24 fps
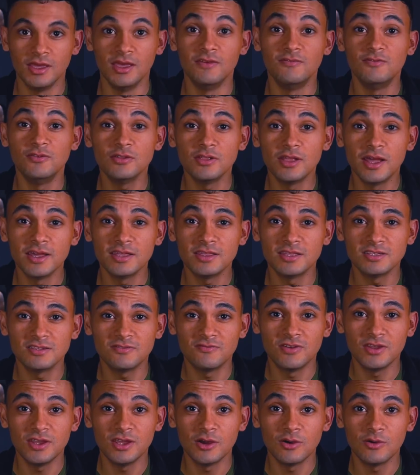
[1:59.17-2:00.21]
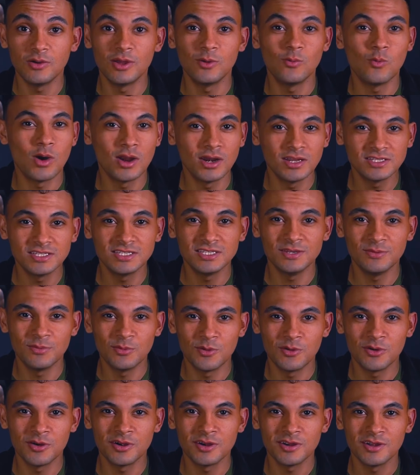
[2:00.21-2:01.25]
If you like this video and want to see
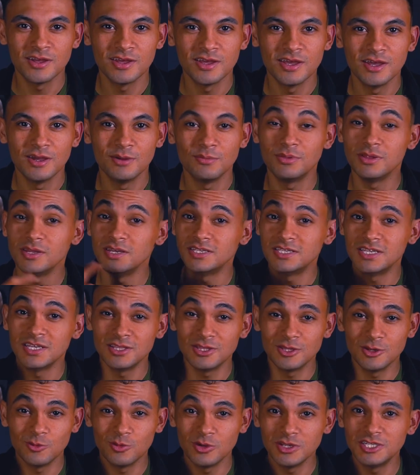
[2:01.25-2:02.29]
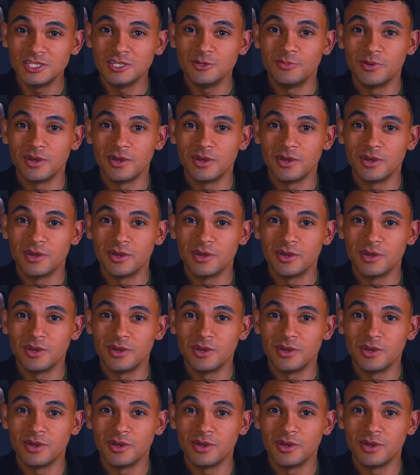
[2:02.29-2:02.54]
more, please hit the witchy